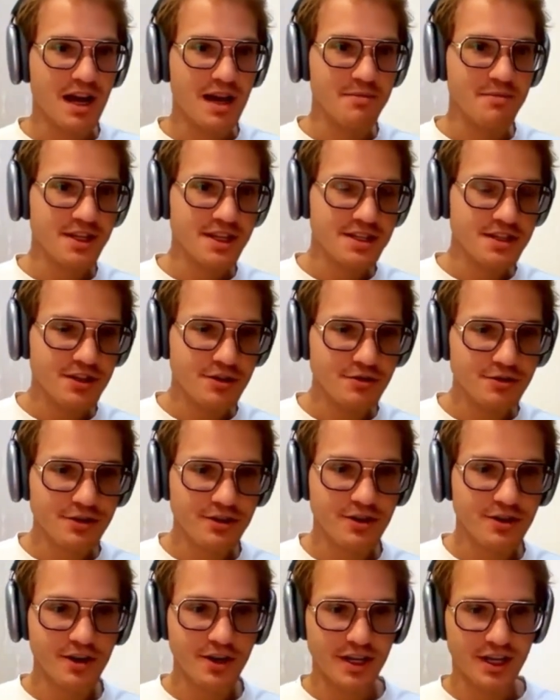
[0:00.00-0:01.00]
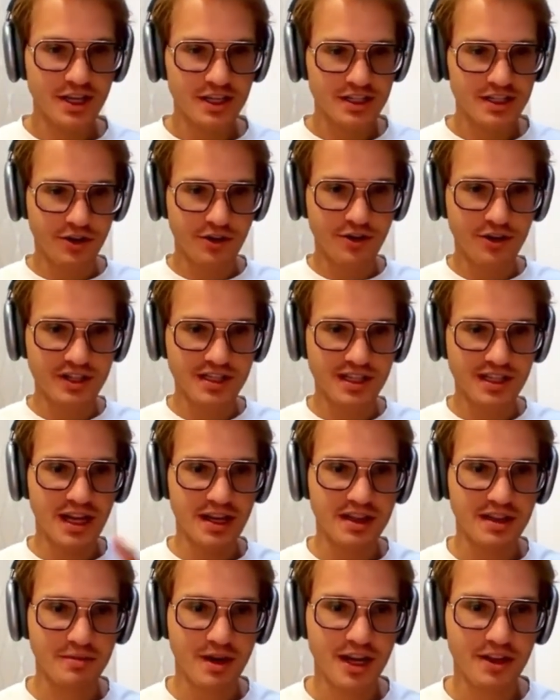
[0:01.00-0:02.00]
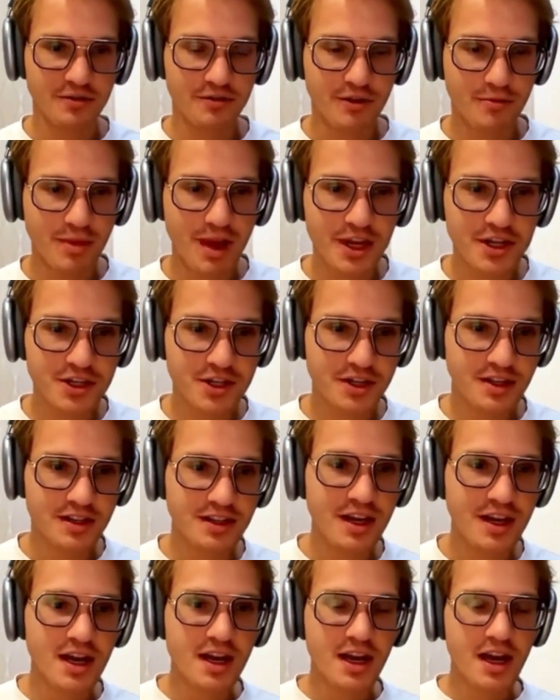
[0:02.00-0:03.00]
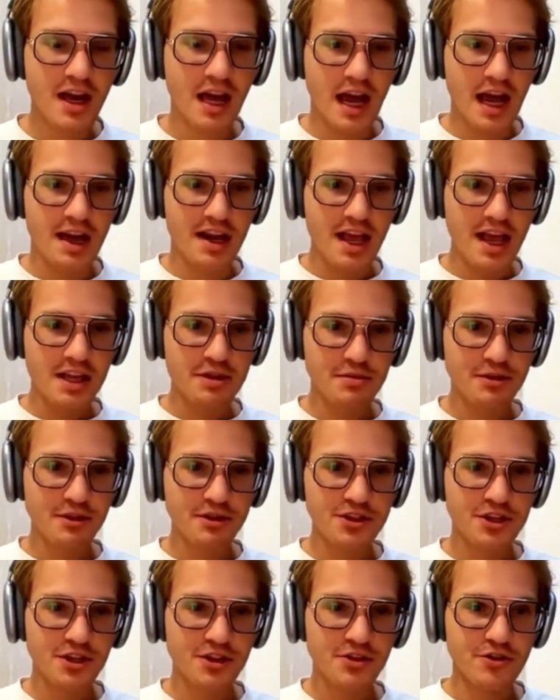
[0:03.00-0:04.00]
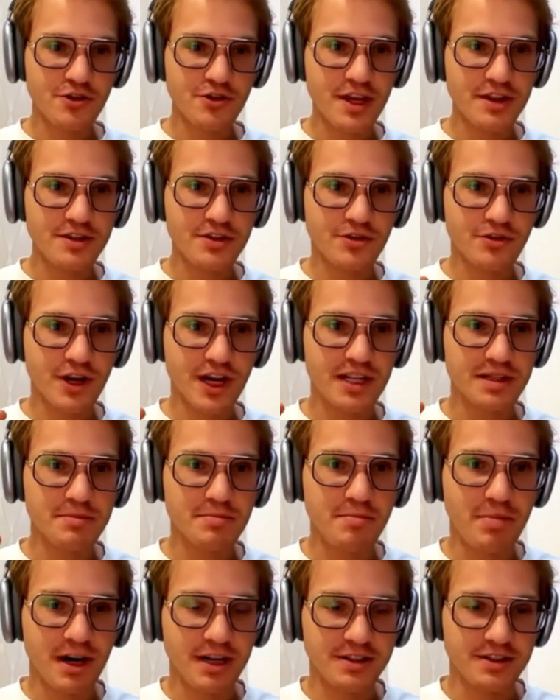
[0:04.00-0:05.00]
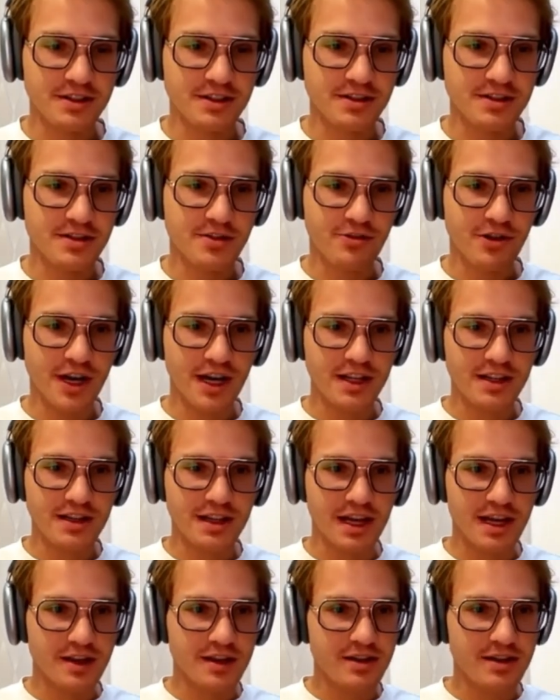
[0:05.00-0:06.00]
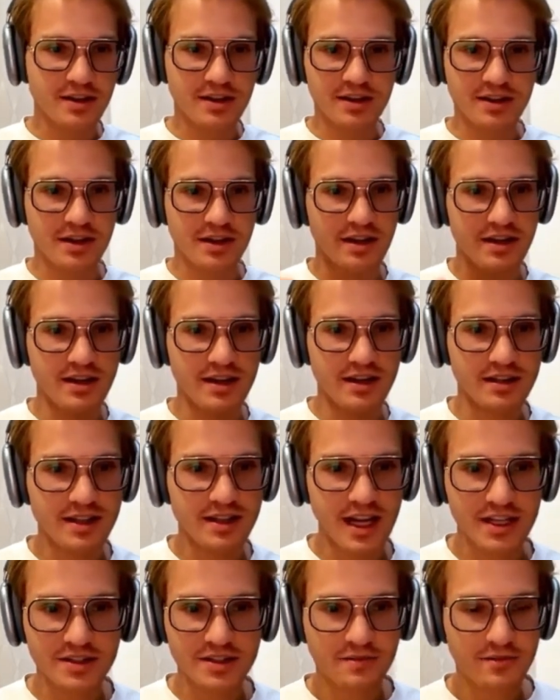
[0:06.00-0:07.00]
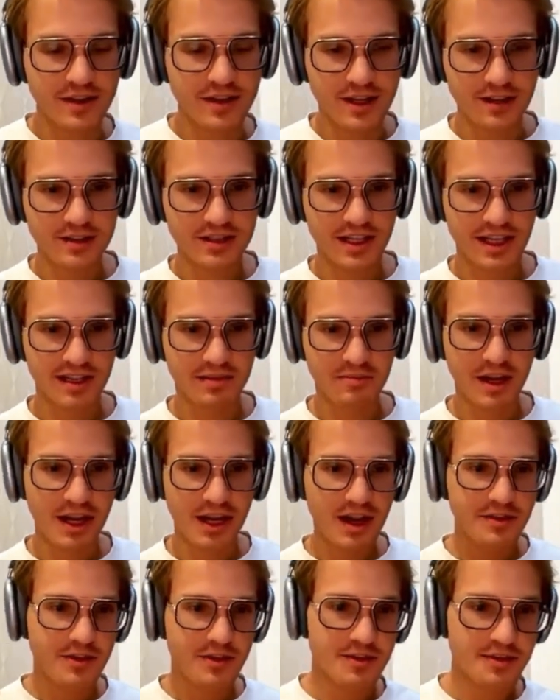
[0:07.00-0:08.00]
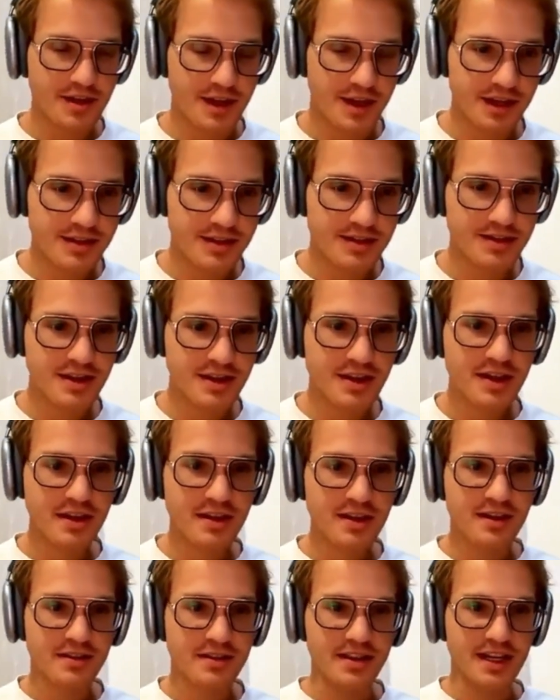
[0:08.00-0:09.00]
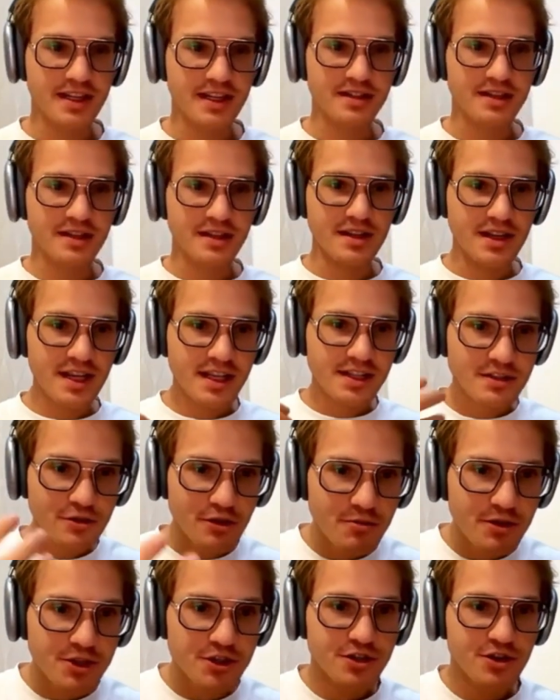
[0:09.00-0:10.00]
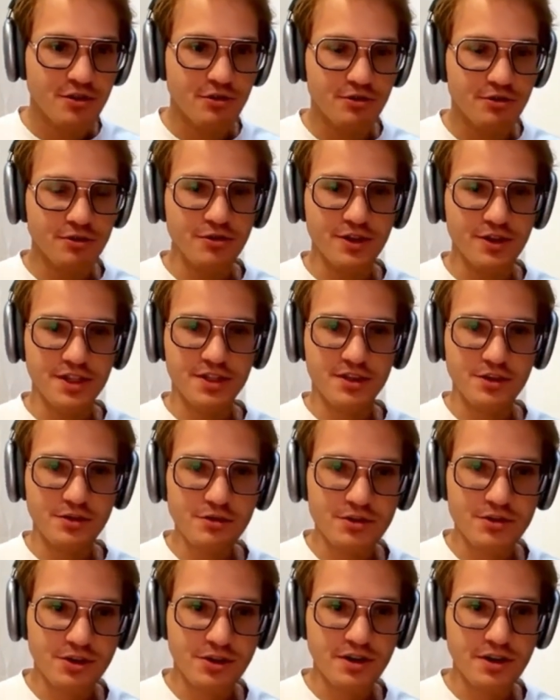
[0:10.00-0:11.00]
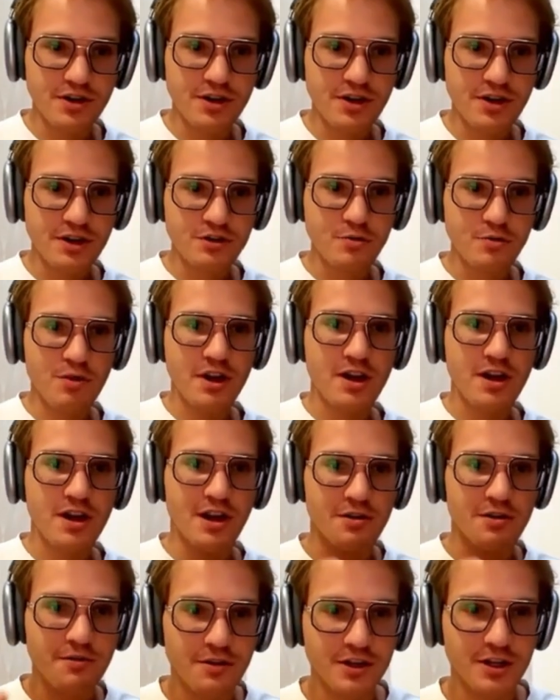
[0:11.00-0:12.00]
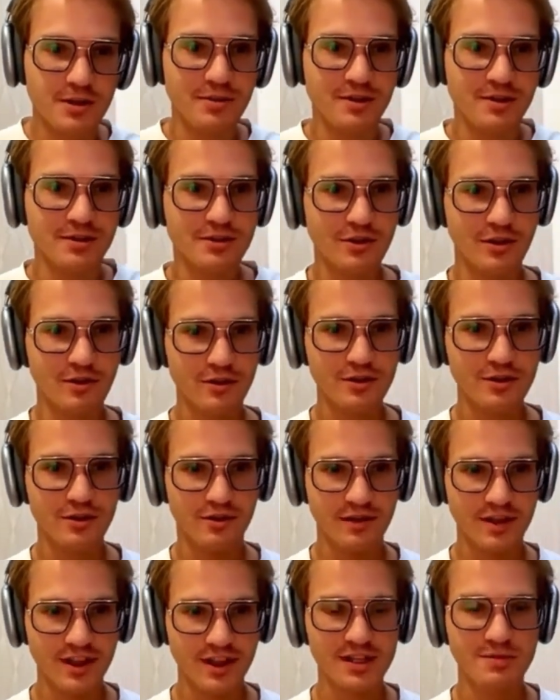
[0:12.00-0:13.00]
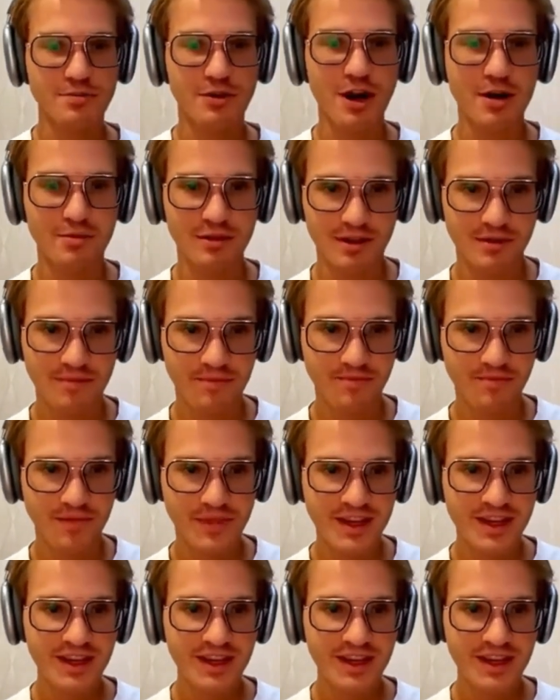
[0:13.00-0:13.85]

I'm this user. Here is like my information, and it will generate the right buttons, the right like text fields, and many other things that needs to be shown to this user to be comfortable solving this problem.